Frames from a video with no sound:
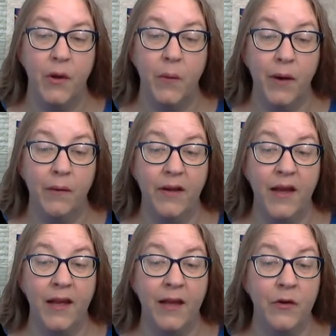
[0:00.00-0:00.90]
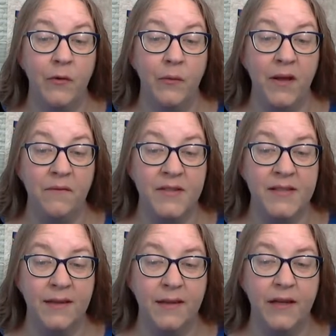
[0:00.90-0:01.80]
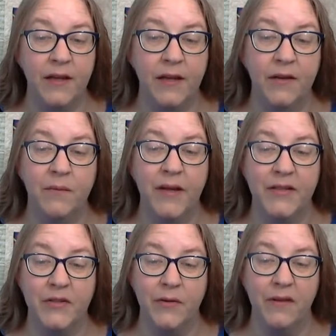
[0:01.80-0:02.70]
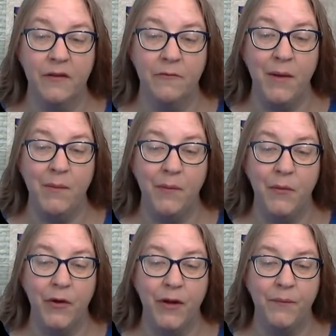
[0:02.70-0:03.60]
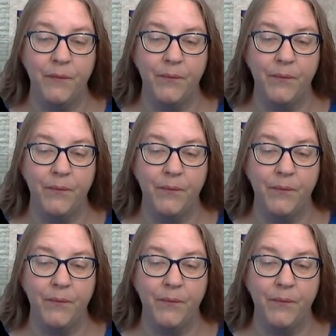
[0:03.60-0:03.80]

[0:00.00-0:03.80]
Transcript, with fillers: wherein I had a great facility by strength of my memory.